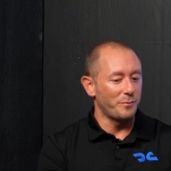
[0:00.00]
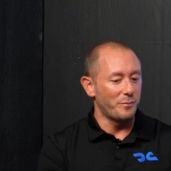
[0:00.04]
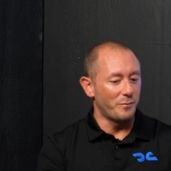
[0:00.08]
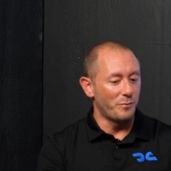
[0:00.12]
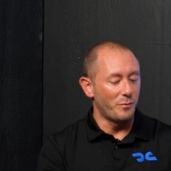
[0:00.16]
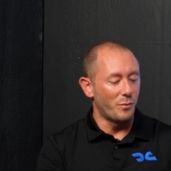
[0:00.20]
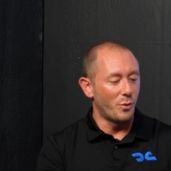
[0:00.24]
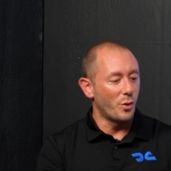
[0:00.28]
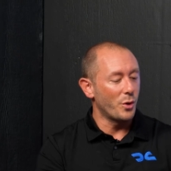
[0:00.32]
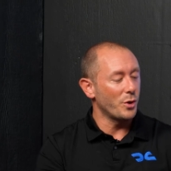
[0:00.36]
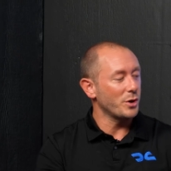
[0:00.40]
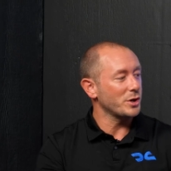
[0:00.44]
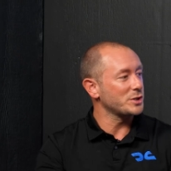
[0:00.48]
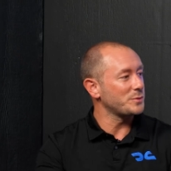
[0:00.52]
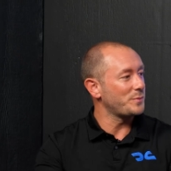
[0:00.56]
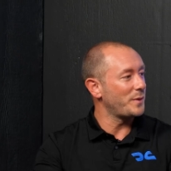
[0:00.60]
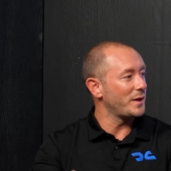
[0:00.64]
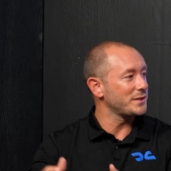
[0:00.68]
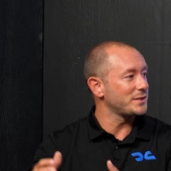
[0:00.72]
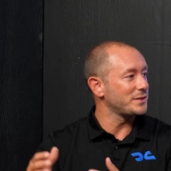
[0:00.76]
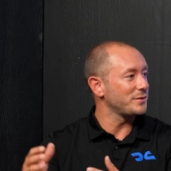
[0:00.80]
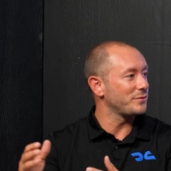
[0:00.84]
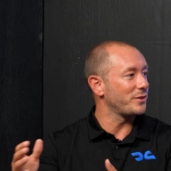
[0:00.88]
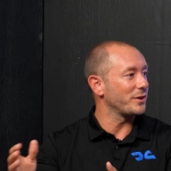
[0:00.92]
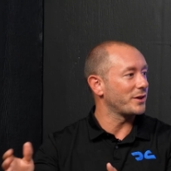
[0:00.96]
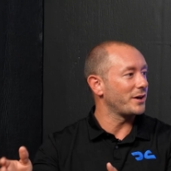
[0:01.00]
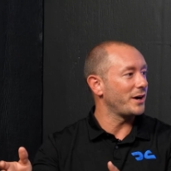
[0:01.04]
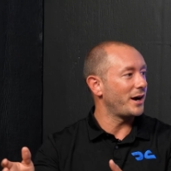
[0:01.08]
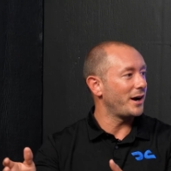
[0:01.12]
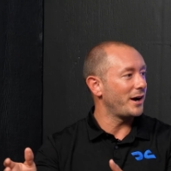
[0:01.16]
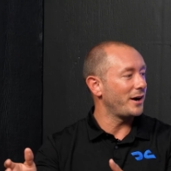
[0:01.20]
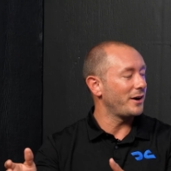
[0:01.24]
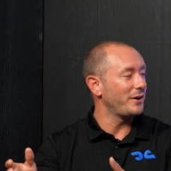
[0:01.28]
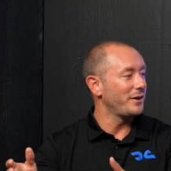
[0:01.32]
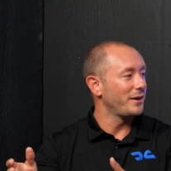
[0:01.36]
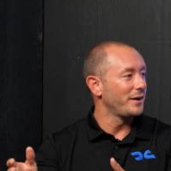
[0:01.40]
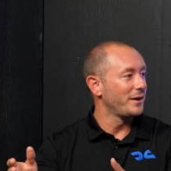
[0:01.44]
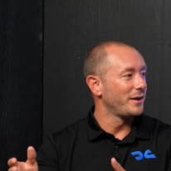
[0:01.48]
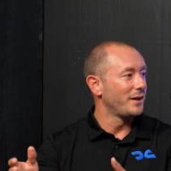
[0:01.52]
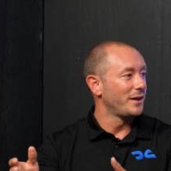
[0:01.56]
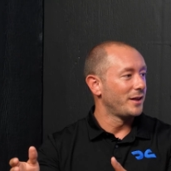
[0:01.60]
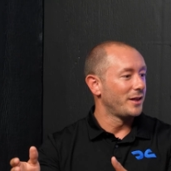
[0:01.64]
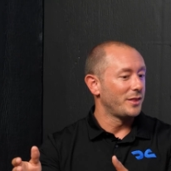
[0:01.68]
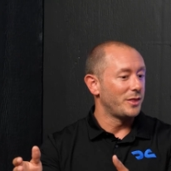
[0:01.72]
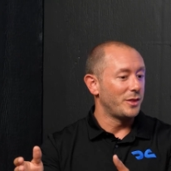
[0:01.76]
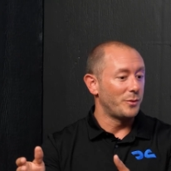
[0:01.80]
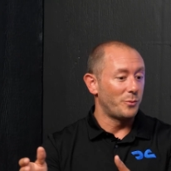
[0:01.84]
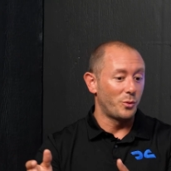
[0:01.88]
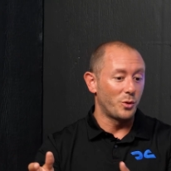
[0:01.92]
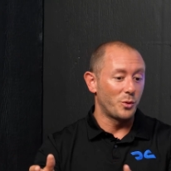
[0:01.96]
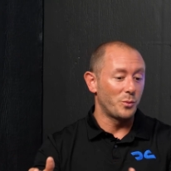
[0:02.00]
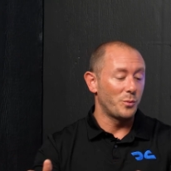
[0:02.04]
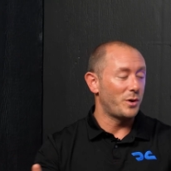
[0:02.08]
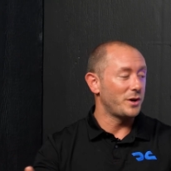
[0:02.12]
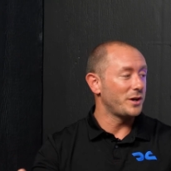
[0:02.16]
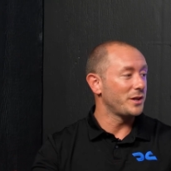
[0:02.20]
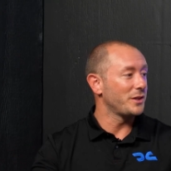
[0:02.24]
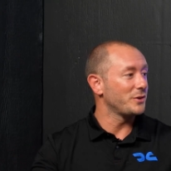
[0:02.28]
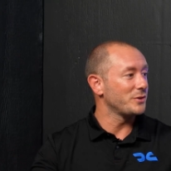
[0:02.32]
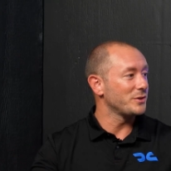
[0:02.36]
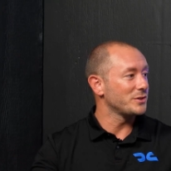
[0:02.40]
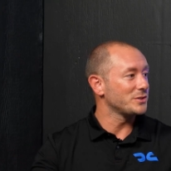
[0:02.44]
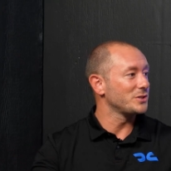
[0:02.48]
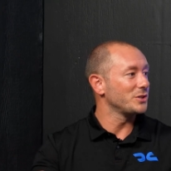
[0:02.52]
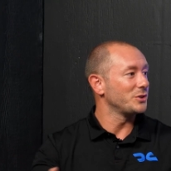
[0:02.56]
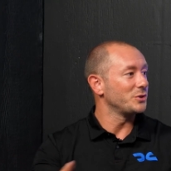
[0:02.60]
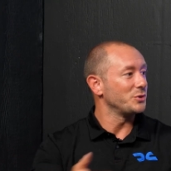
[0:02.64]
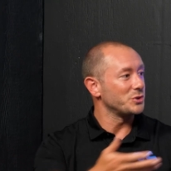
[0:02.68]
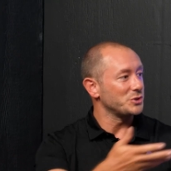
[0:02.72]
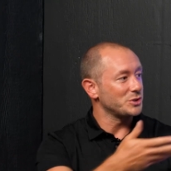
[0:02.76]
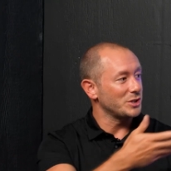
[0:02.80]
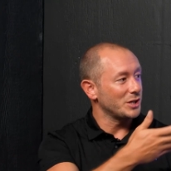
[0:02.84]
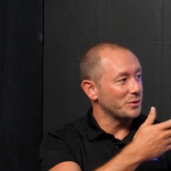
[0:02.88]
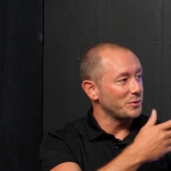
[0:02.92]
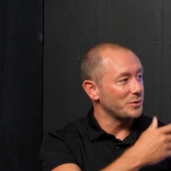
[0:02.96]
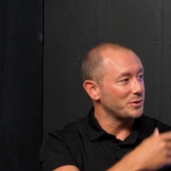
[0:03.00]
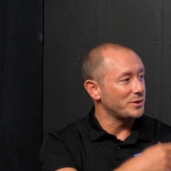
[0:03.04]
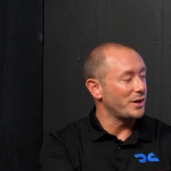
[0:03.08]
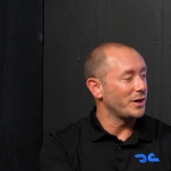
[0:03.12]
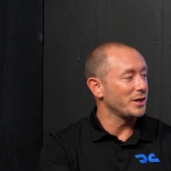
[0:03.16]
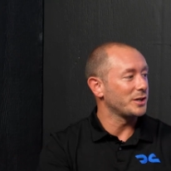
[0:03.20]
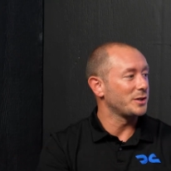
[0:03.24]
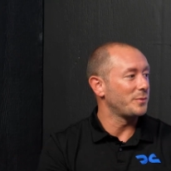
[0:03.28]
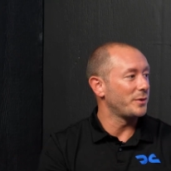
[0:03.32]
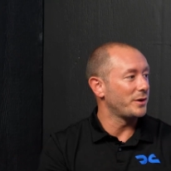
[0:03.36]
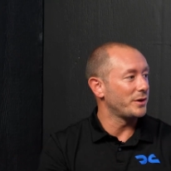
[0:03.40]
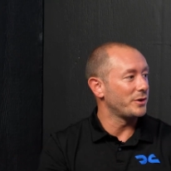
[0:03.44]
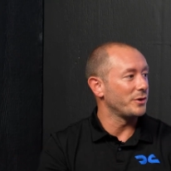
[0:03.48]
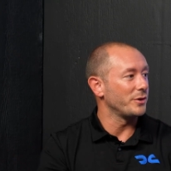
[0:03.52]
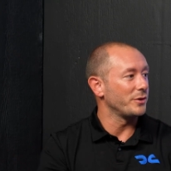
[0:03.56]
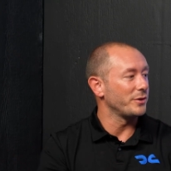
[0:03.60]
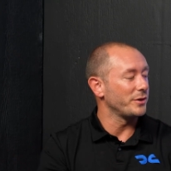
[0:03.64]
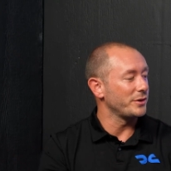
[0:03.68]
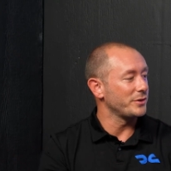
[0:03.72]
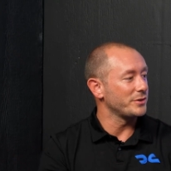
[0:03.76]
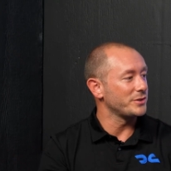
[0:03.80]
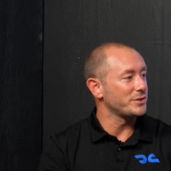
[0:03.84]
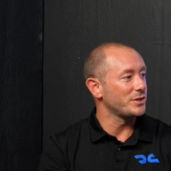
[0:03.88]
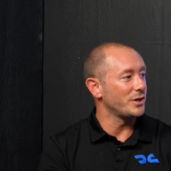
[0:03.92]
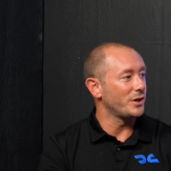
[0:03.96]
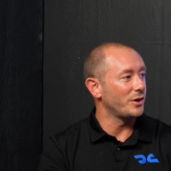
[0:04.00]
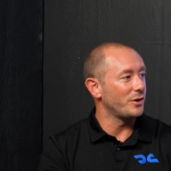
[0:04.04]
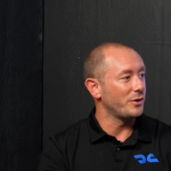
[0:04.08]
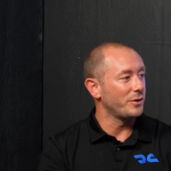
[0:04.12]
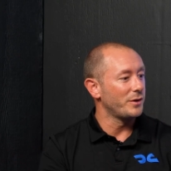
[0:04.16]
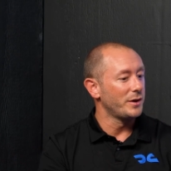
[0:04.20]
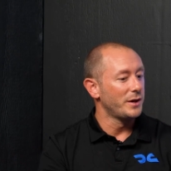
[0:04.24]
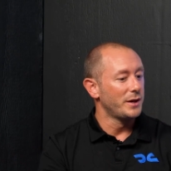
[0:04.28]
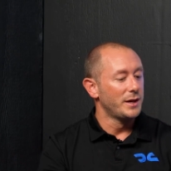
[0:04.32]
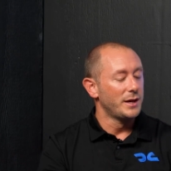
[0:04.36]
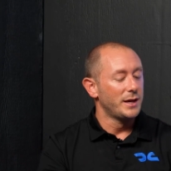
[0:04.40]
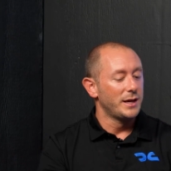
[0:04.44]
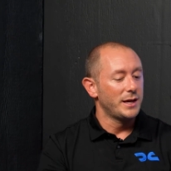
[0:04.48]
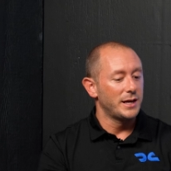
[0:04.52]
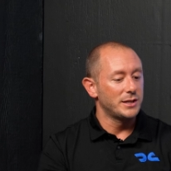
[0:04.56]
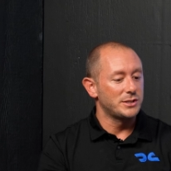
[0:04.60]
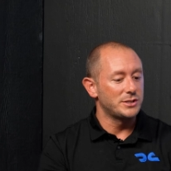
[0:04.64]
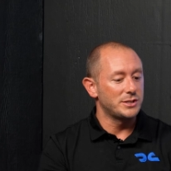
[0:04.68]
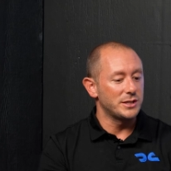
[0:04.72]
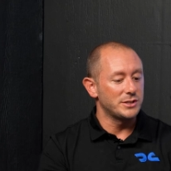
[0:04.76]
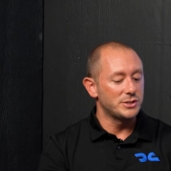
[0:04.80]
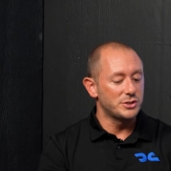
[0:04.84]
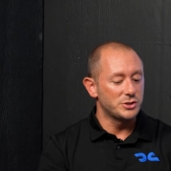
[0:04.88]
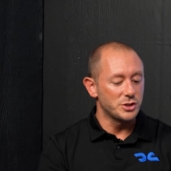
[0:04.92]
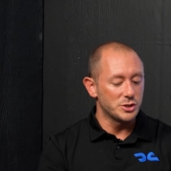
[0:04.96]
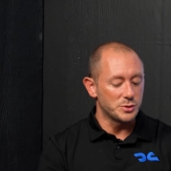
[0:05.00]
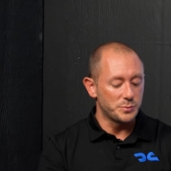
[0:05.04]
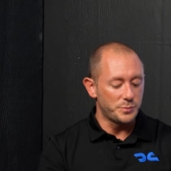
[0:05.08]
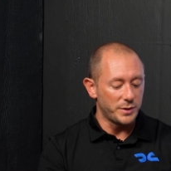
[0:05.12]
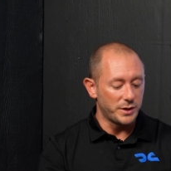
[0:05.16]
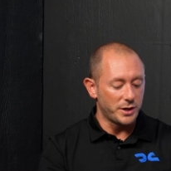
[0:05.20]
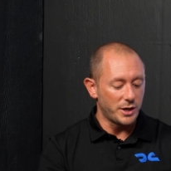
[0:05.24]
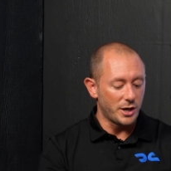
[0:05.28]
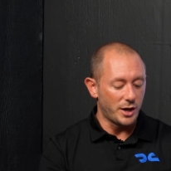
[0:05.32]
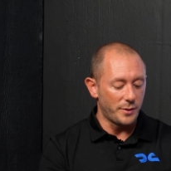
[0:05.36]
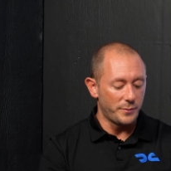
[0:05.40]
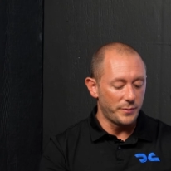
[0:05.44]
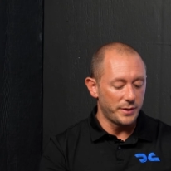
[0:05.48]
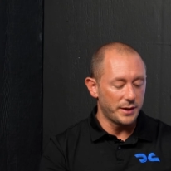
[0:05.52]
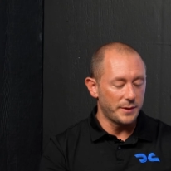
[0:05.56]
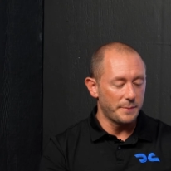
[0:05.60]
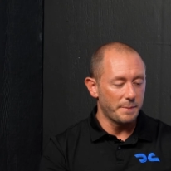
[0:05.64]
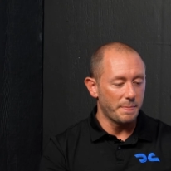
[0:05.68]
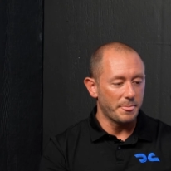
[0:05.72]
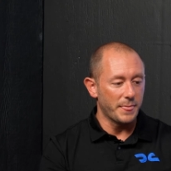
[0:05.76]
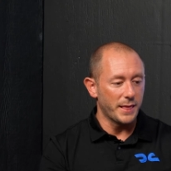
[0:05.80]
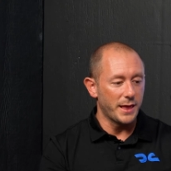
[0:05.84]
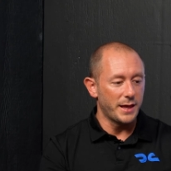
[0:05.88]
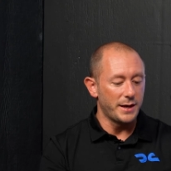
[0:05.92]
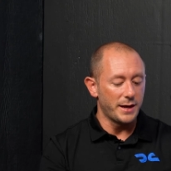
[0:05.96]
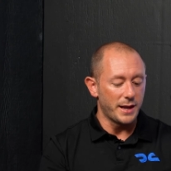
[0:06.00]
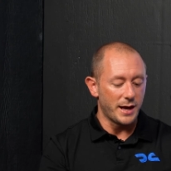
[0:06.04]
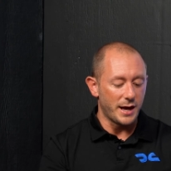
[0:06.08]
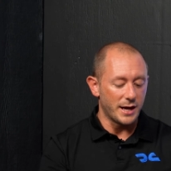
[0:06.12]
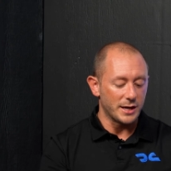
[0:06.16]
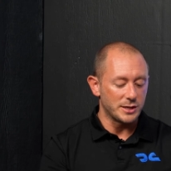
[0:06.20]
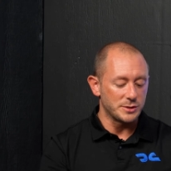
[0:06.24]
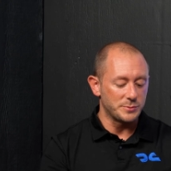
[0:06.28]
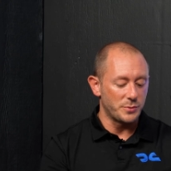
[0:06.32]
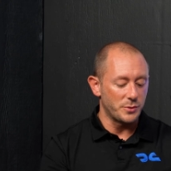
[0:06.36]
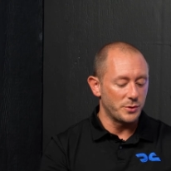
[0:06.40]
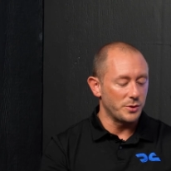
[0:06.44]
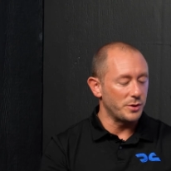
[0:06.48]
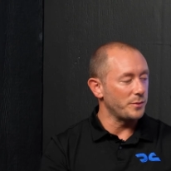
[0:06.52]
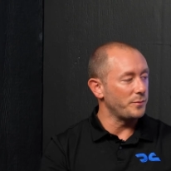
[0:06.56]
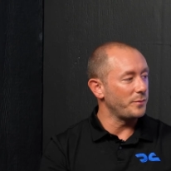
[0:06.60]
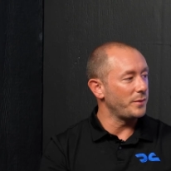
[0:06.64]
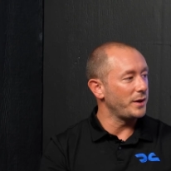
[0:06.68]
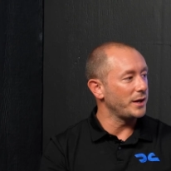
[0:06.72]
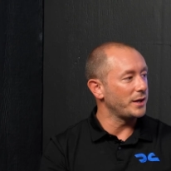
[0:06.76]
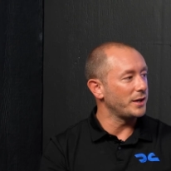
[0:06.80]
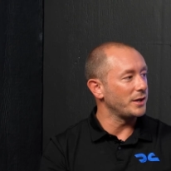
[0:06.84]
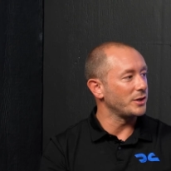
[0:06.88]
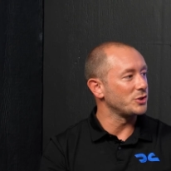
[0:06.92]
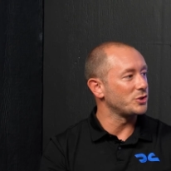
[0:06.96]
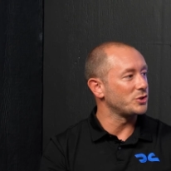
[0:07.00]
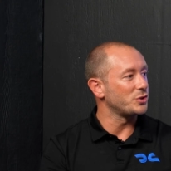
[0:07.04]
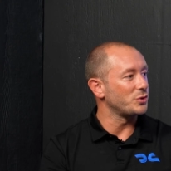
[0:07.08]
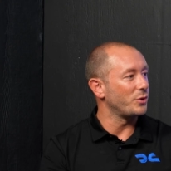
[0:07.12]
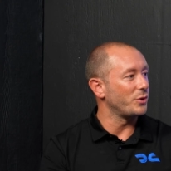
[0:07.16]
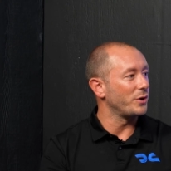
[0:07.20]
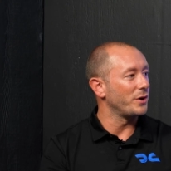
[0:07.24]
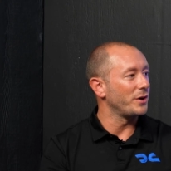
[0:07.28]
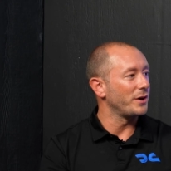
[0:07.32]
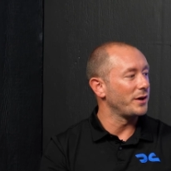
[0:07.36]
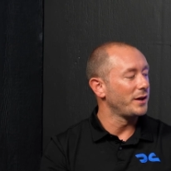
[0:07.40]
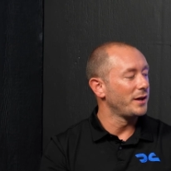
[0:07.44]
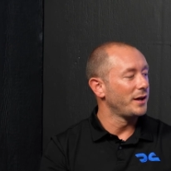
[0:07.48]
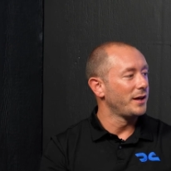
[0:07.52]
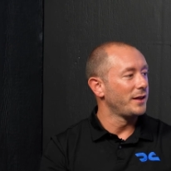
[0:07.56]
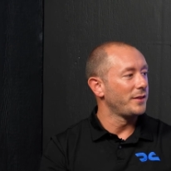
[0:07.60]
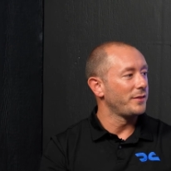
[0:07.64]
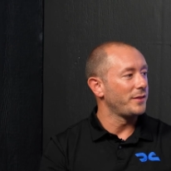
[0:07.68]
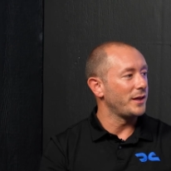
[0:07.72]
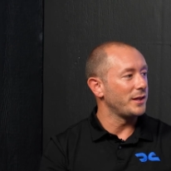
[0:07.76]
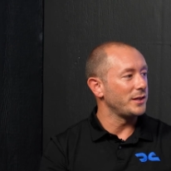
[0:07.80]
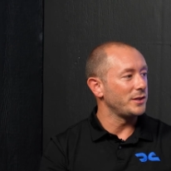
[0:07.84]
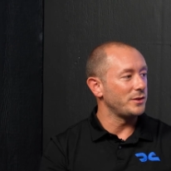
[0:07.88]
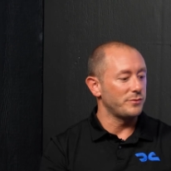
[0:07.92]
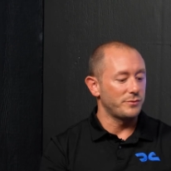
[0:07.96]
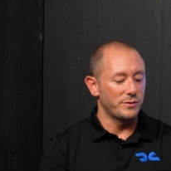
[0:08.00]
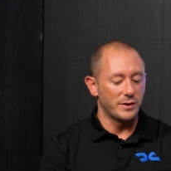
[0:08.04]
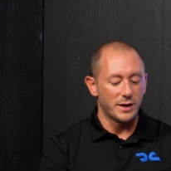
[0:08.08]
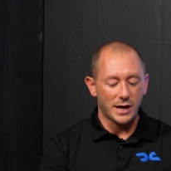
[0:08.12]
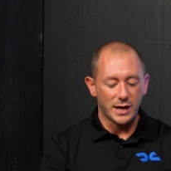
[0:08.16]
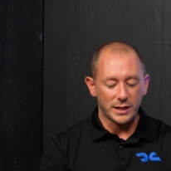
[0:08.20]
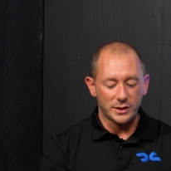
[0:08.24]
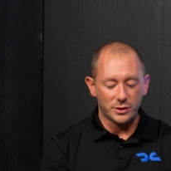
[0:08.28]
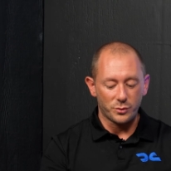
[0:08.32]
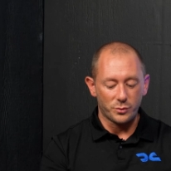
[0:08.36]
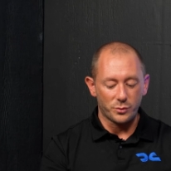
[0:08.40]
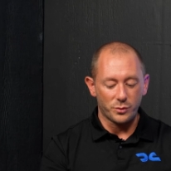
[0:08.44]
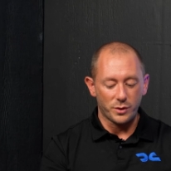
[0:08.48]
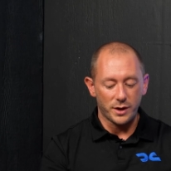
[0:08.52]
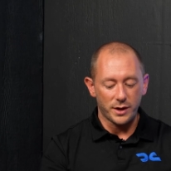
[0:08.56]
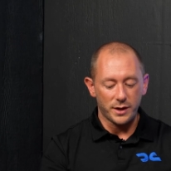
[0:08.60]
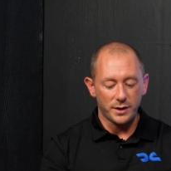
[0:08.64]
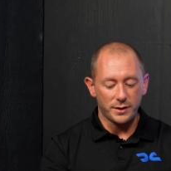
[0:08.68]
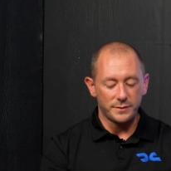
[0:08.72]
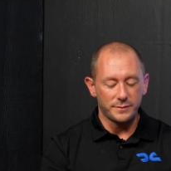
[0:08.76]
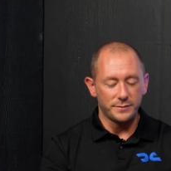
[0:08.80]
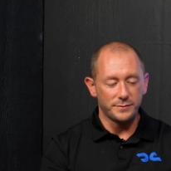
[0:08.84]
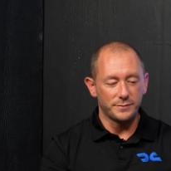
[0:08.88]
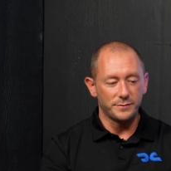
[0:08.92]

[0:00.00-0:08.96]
more expensive the car, the more money there is to lose, like we talked about earlier. So it's just becoming an expert in making sure that you've got the right